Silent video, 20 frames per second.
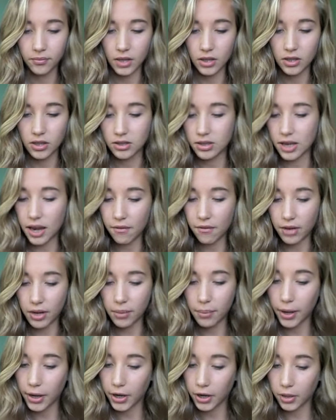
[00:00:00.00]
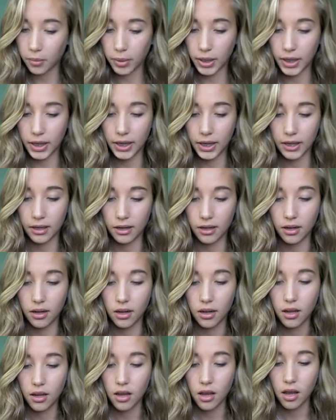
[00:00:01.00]
doesn't have any paraben,
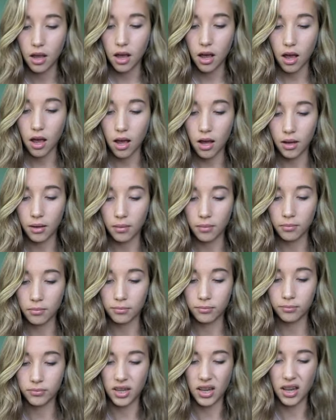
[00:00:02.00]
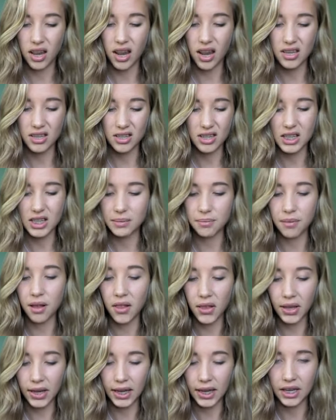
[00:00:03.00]
um, it doesn't smell
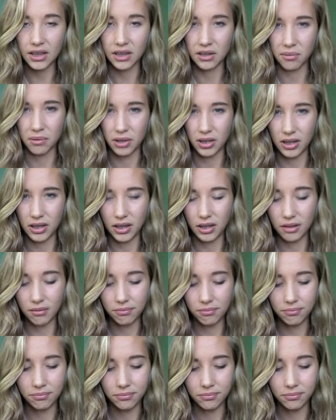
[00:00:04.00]
like anything really,